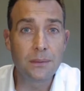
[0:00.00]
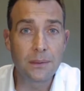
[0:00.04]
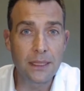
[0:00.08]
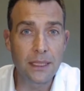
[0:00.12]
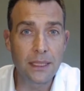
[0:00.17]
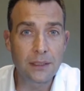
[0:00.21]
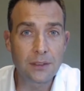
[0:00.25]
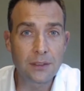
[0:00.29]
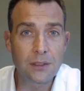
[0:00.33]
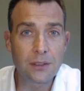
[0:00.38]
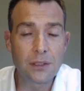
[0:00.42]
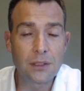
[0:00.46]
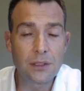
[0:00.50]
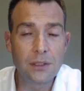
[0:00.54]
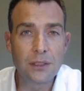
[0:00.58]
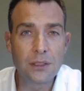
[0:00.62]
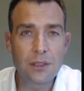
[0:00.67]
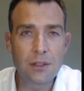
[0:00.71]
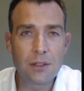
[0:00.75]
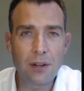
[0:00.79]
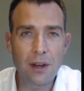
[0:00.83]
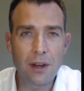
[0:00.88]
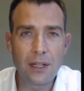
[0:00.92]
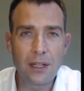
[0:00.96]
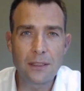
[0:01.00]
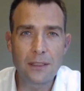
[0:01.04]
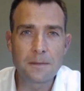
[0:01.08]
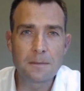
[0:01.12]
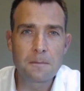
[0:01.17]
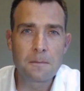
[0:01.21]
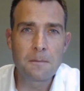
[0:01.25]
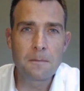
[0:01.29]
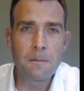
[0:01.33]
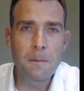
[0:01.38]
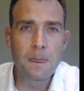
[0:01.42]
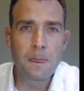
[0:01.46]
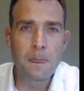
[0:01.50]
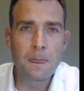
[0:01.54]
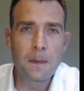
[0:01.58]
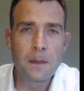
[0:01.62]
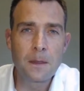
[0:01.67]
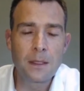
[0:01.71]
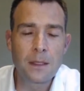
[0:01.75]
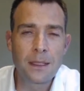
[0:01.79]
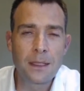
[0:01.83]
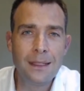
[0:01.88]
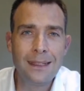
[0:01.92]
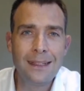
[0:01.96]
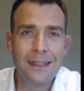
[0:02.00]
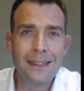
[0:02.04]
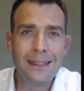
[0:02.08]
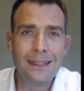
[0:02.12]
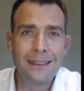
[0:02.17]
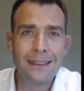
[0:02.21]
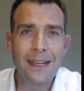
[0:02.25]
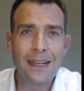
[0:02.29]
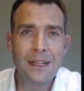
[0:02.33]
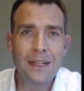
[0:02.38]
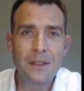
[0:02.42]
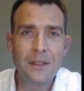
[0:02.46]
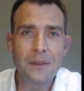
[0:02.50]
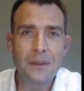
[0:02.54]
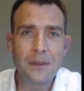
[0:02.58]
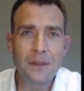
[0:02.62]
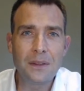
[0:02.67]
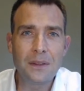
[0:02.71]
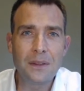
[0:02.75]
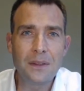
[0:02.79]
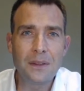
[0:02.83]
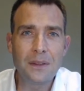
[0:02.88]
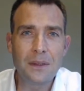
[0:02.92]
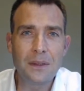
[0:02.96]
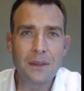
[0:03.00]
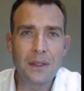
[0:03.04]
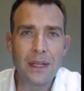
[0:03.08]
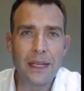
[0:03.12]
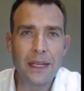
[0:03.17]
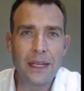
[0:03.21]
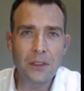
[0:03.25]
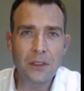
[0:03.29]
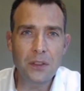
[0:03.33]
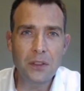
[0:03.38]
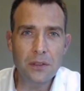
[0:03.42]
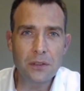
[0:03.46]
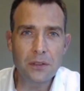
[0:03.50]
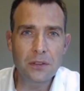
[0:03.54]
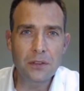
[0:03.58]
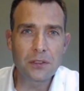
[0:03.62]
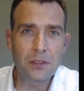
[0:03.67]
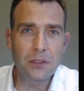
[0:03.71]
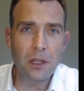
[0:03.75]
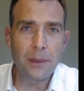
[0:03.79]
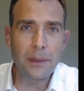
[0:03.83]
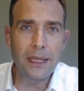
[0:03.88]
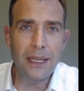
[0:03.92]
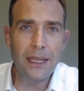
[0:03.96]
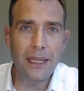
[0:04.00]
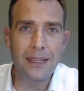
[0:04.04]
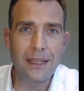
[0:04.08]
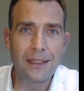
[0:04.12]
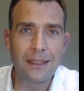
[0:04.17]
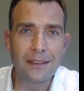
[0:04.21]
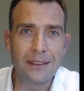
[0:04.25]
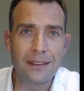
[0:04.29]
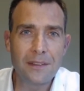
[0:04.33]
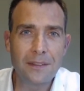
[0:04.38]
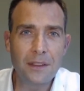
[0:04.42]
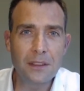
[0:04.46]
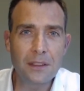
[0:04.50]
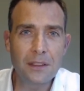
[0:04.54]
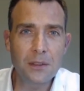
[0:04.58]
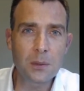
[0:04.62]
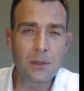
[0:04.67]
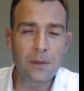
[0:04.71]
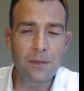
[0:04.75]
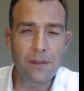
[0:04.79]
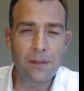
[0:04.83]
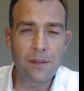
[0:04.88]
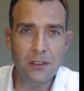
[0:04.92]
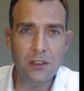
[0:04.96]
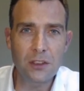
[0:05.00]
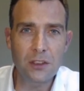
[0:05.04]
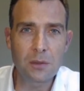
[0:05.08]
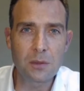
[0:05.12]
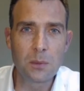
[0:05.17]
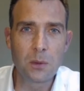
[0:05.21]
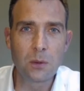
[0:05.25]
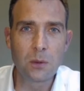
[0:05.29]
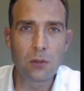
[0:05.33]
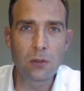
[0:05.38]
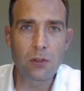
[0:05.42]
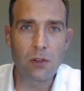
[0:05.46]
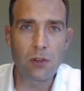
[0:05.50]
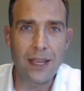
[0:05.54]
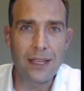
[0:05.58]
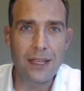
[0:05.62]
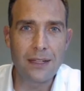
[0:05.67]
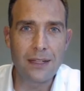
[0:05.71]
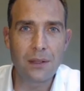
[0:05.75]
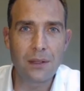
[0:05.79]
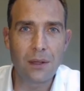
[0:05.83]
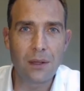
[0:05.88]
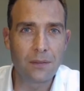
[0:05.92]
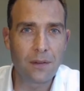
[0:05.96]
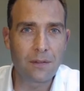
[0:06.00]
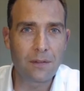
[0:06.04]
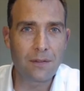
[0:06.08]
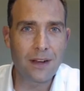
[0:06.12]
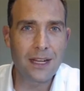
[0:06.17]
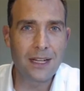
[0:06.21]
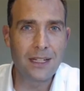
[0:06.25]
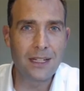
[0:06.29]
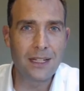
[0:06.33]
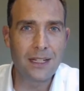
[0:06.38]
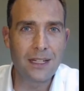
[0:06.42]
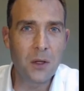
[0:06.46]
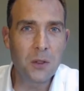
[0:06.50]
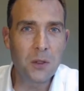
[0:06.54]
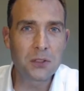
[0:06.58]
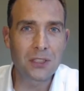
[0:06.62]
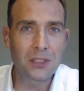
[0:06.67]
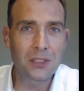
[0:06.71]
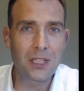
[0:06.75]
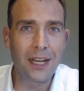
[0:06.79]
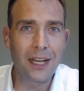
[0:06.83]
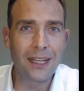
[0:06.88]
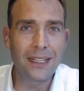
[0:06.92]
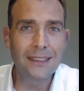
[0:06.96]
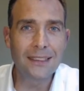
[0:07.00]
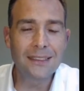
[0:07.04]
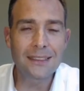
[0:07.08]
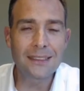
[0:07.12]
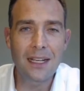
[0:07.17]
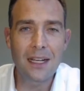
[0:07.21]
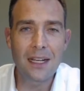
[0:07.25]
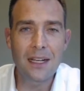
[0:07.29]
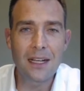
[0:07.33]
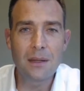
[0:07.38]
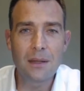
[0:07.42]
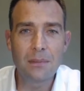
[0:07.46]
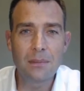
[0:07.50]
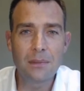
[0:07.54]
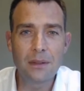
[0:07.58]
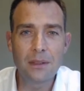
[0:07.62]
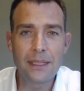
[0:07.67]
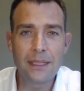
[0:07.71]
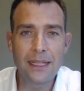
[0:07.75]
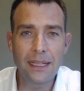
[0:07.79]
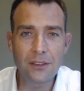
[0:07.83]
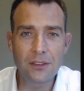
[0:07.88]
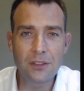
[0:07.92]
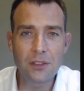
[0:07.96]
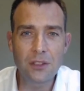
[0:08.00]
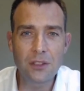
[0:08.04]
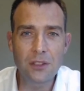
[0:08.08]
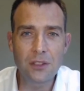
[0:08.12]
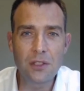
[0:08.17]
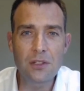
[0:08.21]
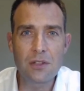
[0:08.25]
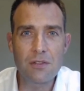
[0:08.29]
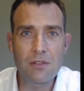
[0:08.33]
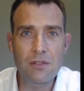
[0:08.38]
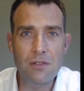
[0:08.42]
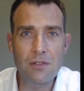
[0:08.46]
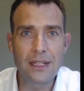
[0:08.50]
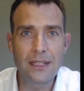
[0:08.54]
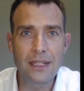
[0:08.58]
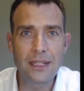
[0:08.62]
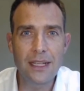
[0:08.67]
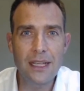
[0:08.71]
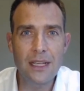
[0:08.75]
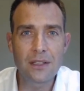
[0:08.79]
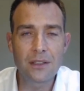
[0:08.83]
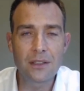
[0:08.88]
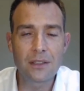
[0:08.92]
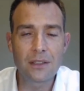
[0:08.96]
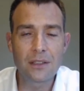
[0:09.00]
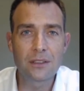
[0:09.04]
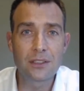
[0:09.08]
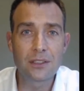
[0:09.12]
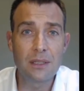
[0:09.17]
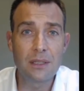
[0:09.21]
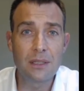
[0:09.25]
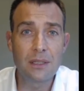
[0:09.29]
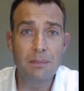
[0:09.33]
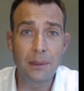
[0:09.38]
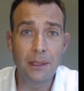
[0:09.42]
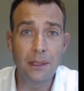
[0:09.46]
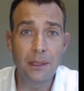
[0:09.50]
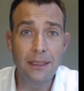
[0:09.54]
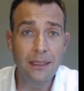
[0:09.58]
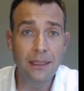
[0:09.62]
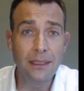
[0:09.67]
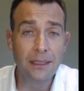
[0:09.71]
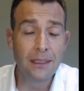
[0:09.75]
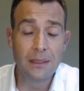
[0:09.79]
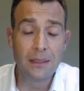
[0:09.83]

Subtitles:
the execution trader. Now, it could stop here. If this was a very small trade of a very low size, the execution trader here could simply